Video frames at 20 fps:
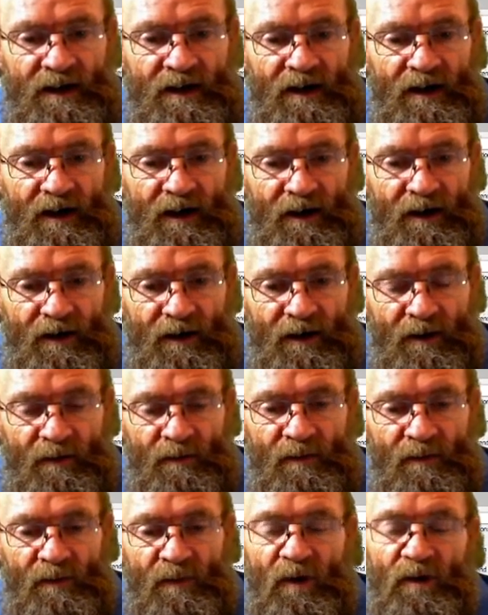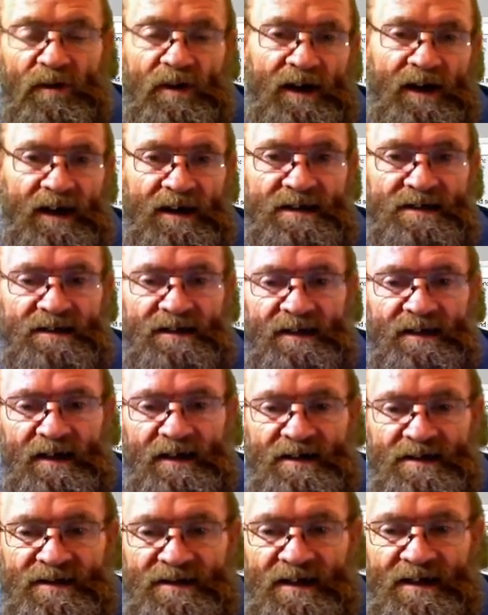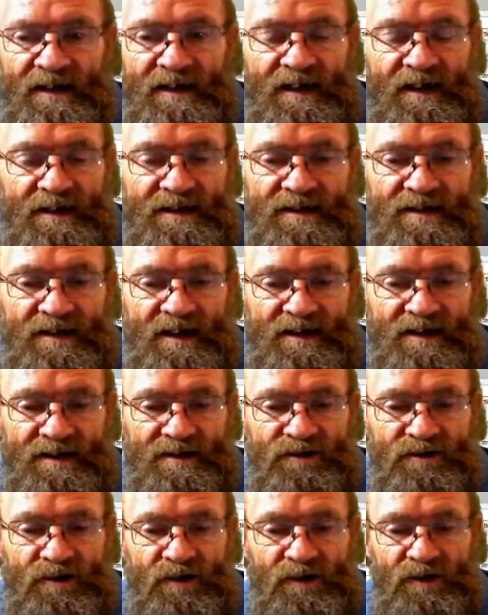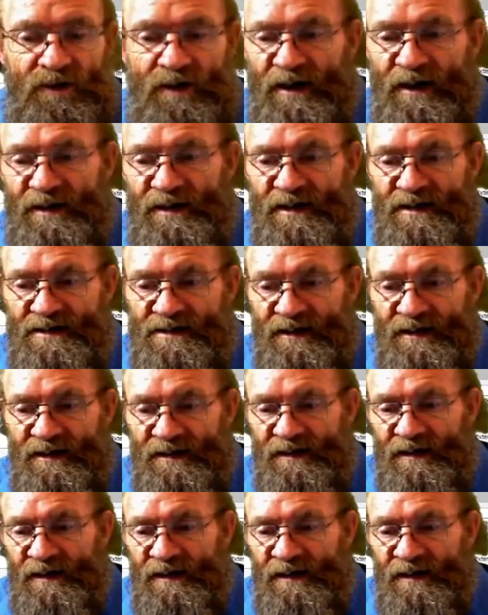On the next exercise, I'll show you how that's done.